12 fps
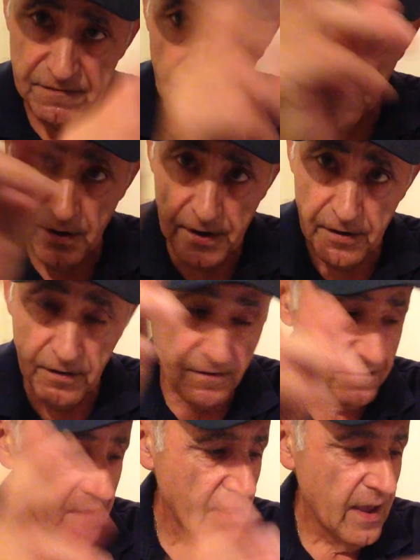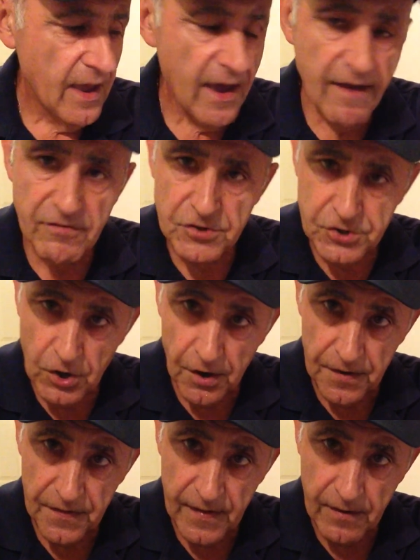flying off. Have a
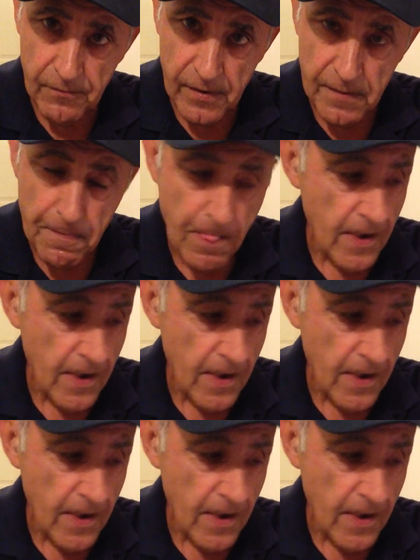shot at that one,